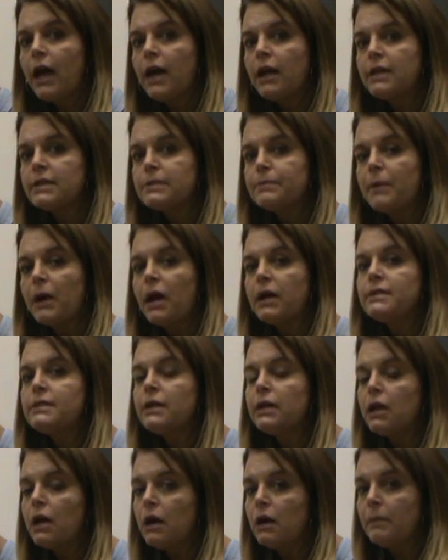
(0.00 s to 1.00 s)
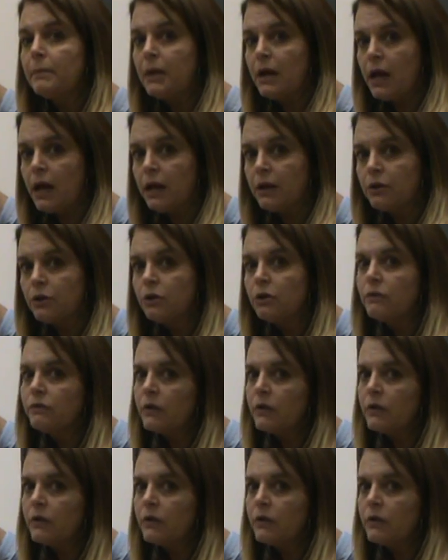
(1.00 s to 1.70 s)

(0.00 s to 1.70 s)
at is my denominator,